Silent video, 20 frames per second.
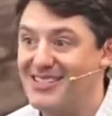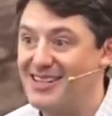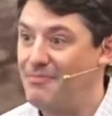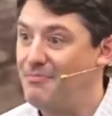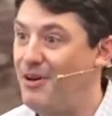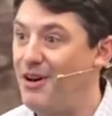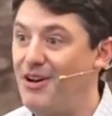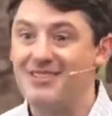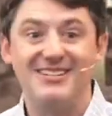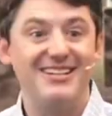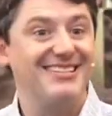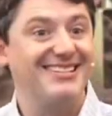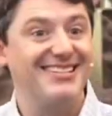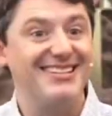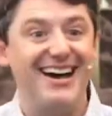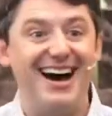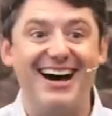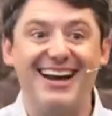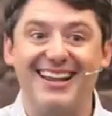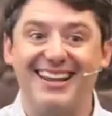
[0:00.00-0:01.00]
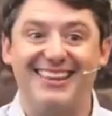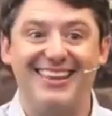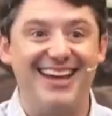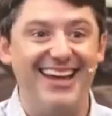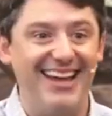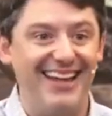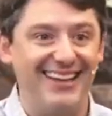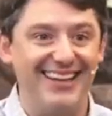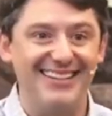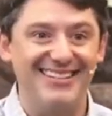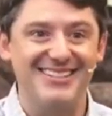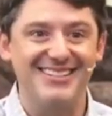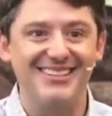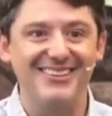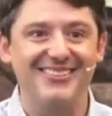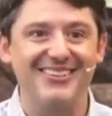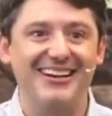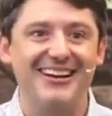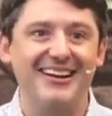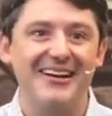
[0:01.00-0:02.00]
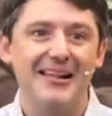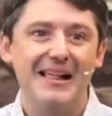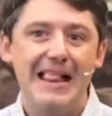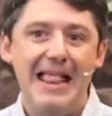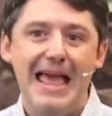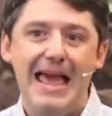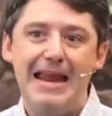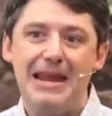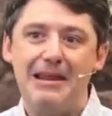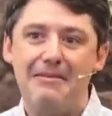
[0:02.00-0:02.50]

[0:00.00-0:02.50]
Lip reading: And Paul says, not a thing. Let's do it. And he